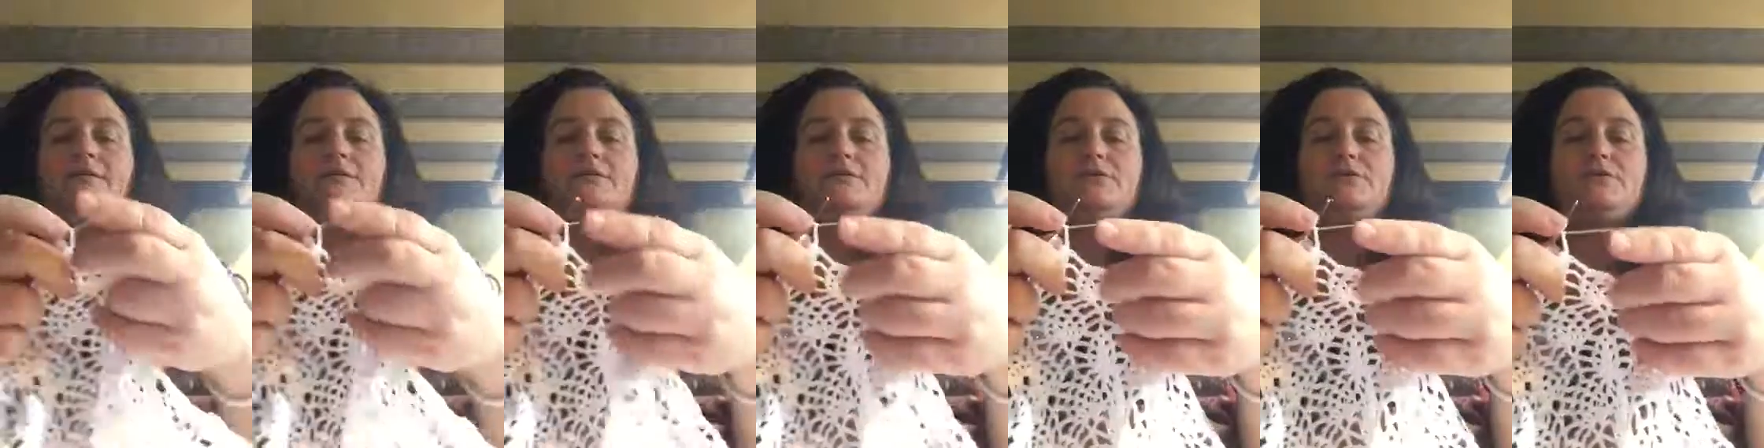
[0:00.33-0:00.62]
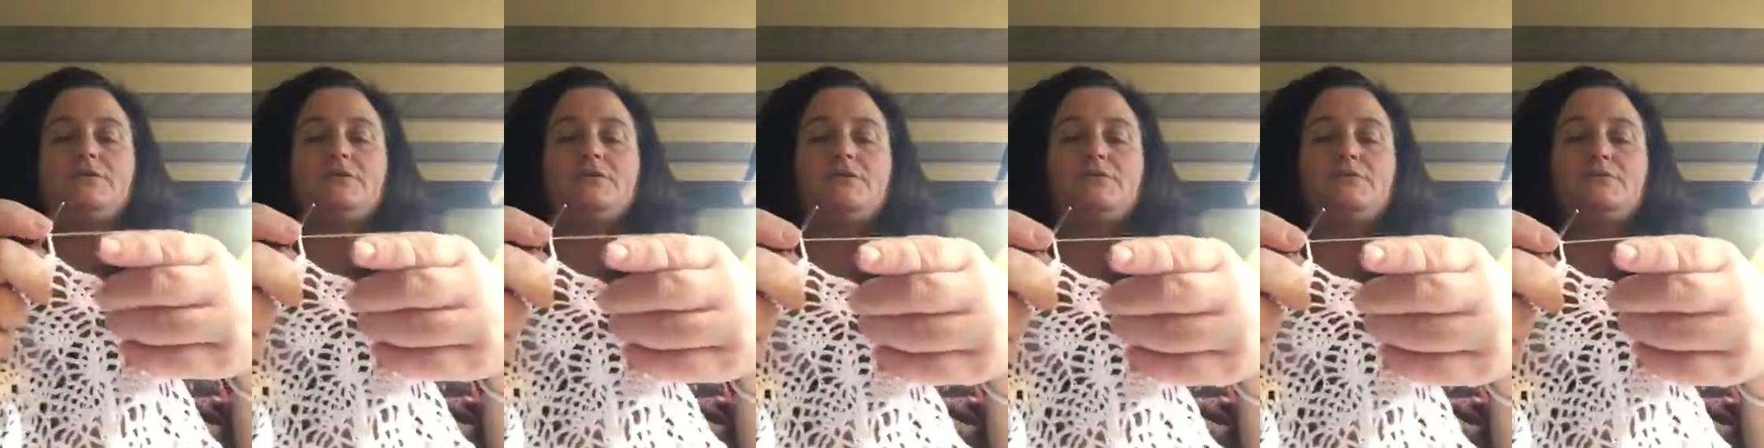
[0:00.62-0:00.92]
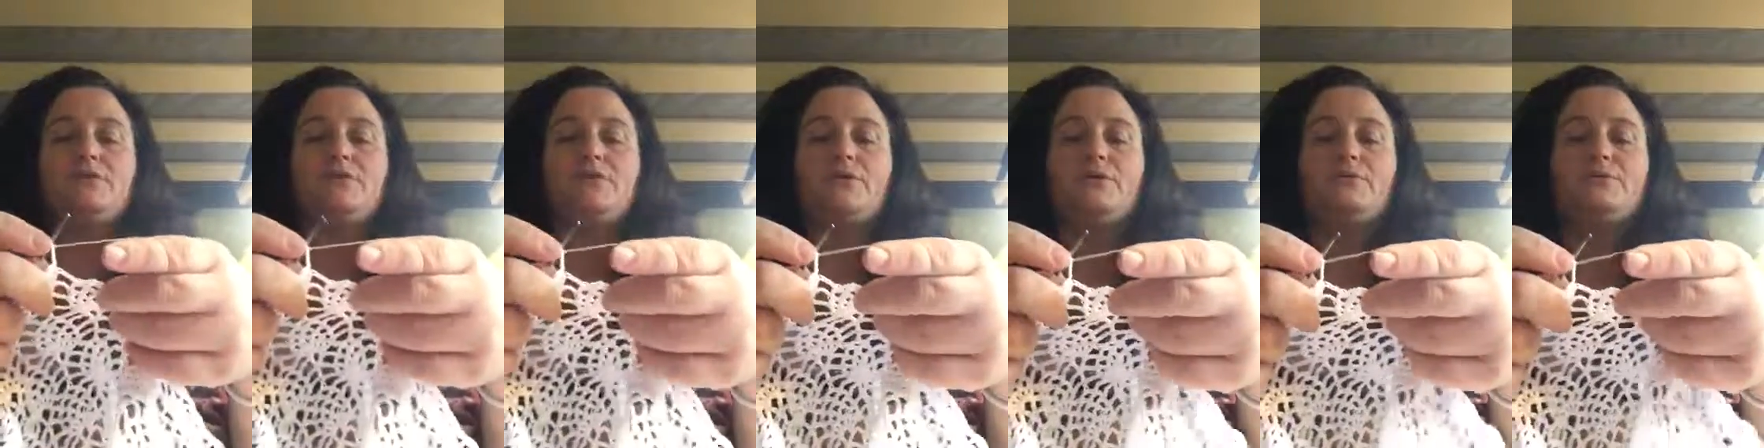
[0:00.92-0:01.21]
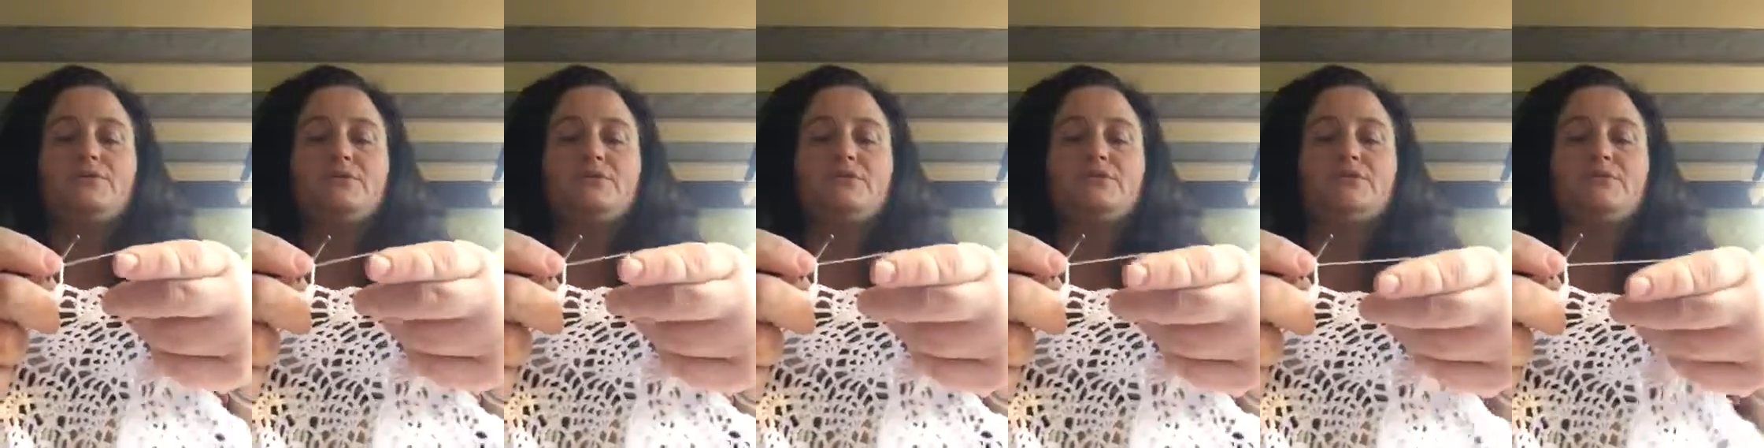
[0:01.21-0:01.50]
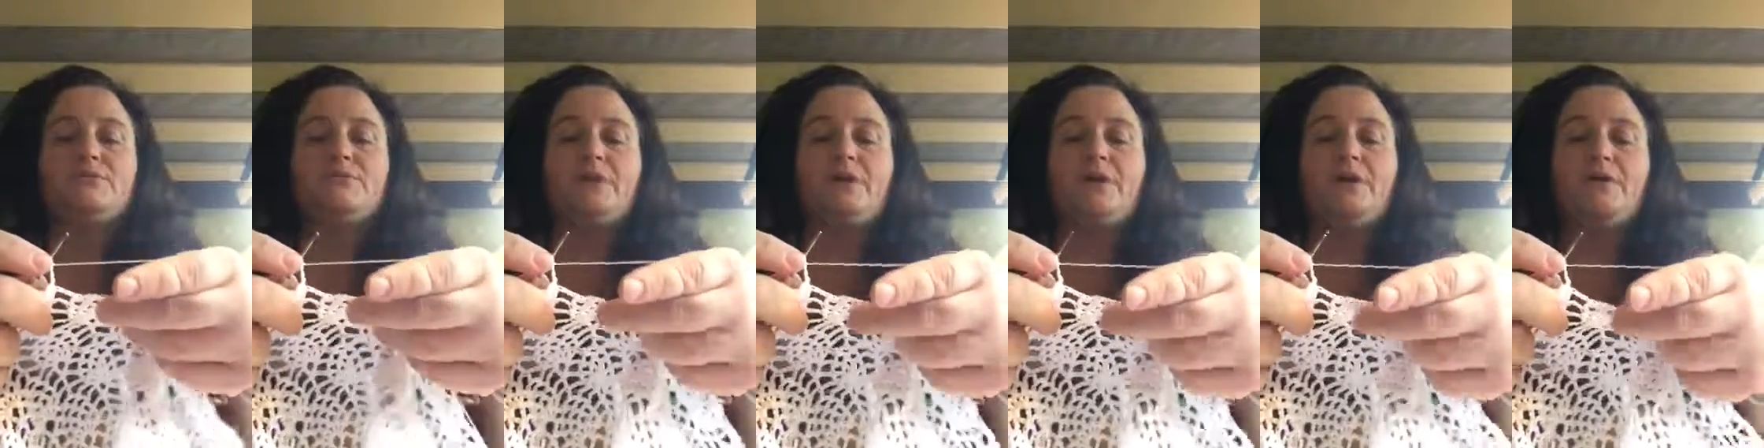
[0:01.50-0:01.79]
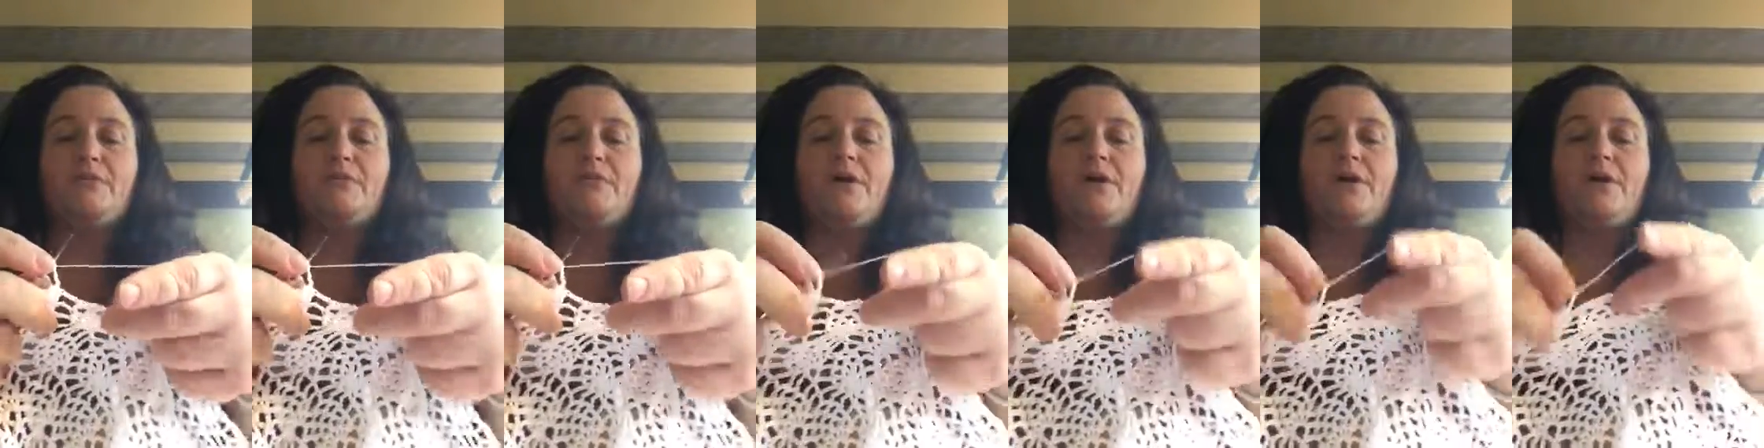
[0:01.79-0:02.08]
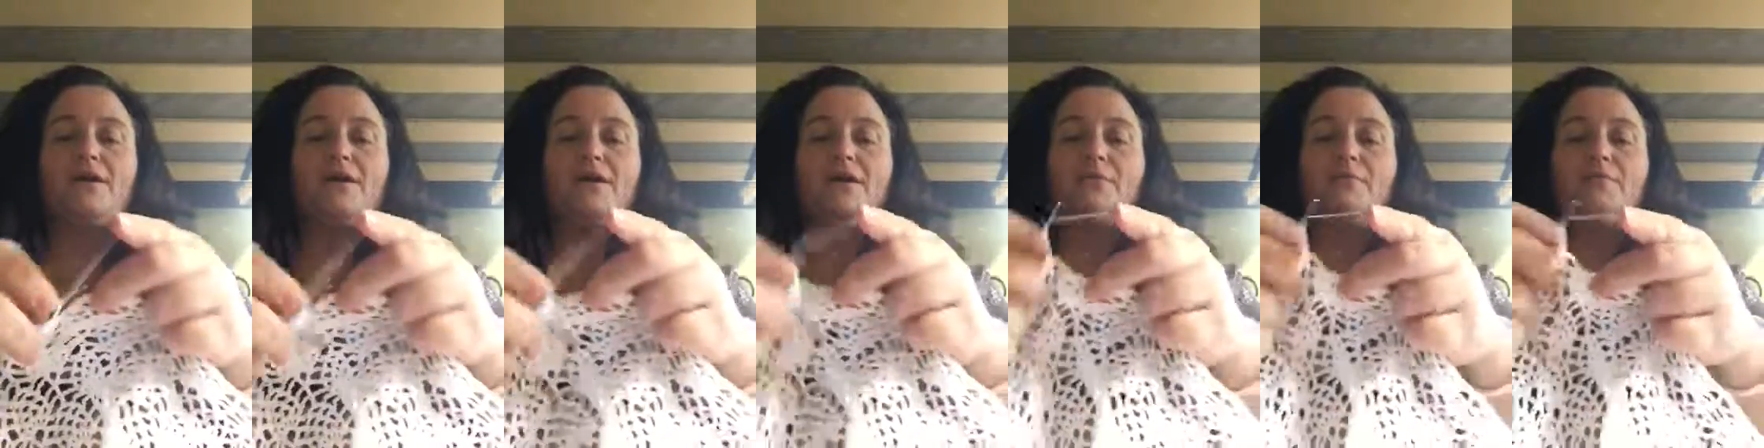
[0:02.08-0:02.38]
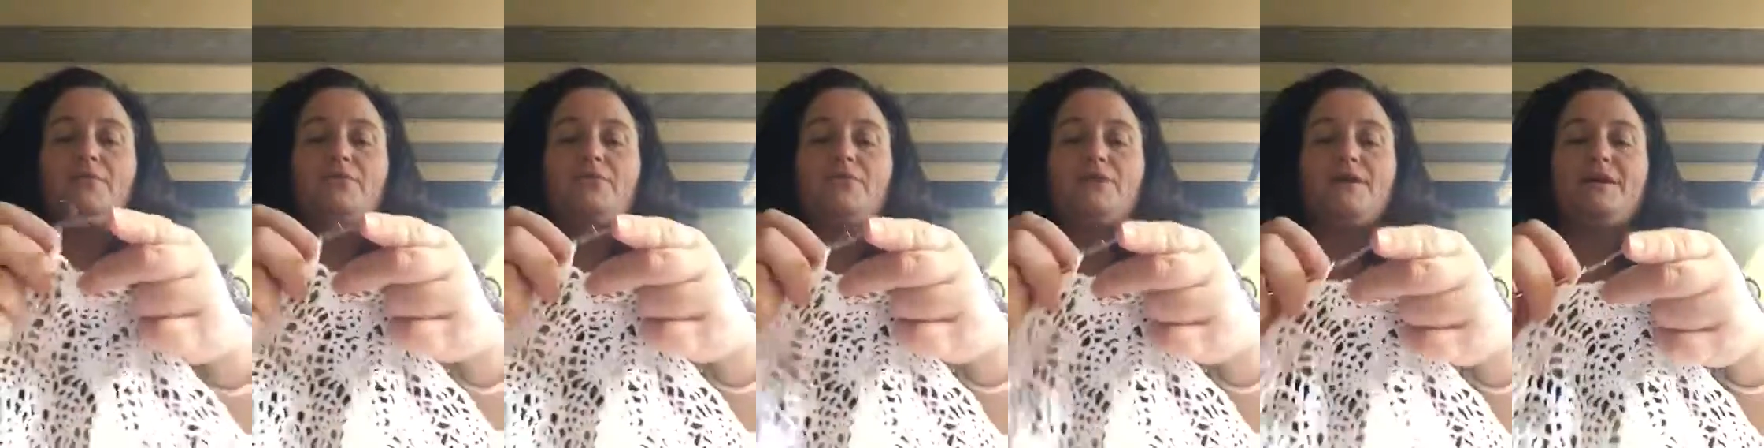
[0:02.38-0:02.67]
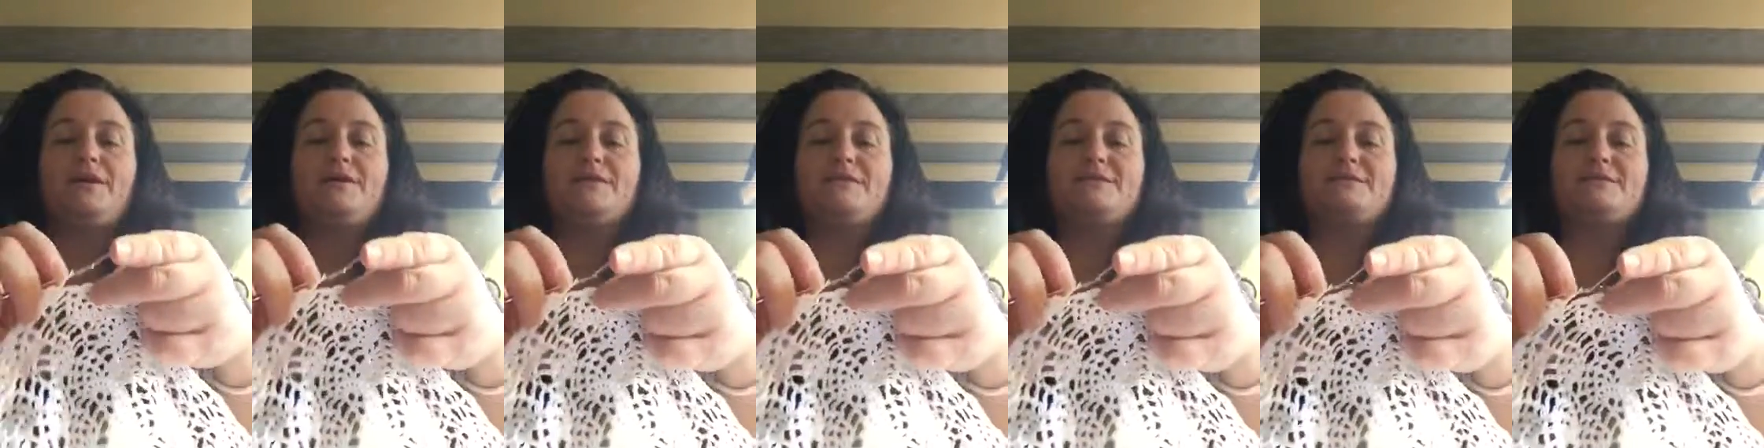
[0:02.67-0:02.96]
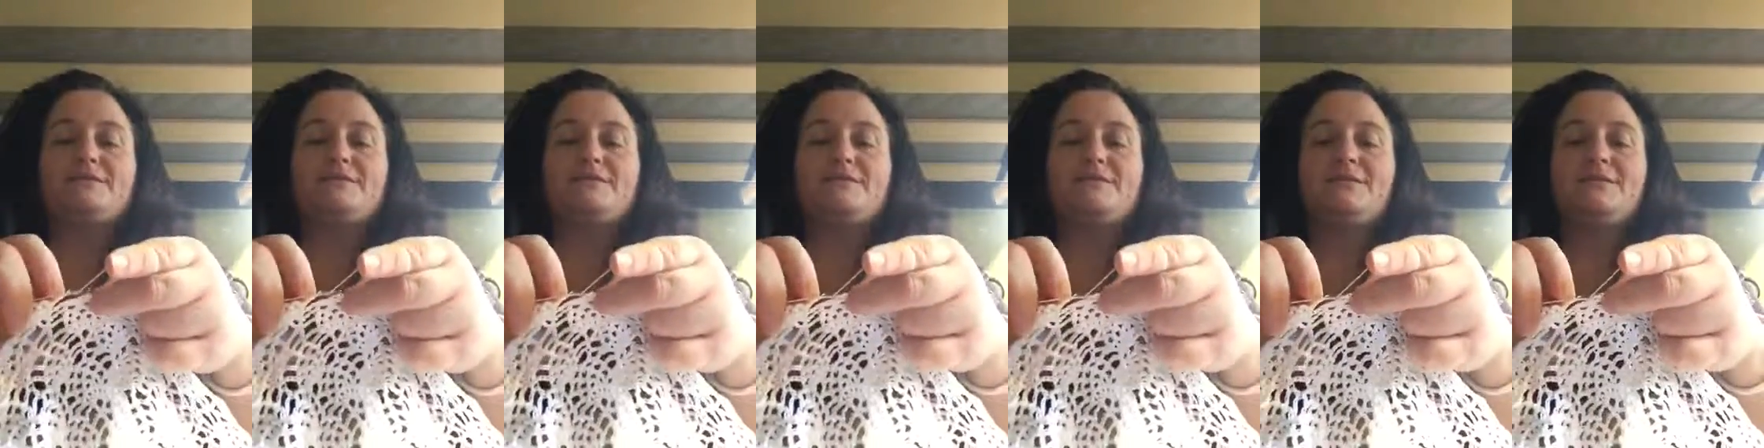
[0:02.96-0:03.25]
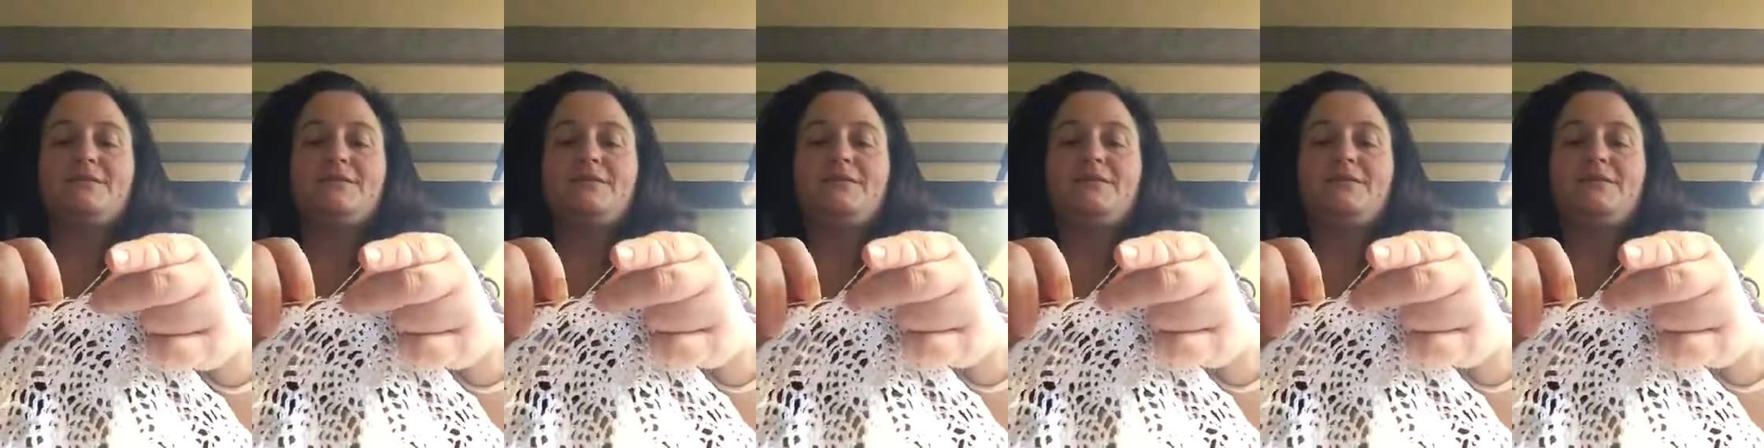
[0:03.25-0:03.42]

So this is what goes into making pineapple lace.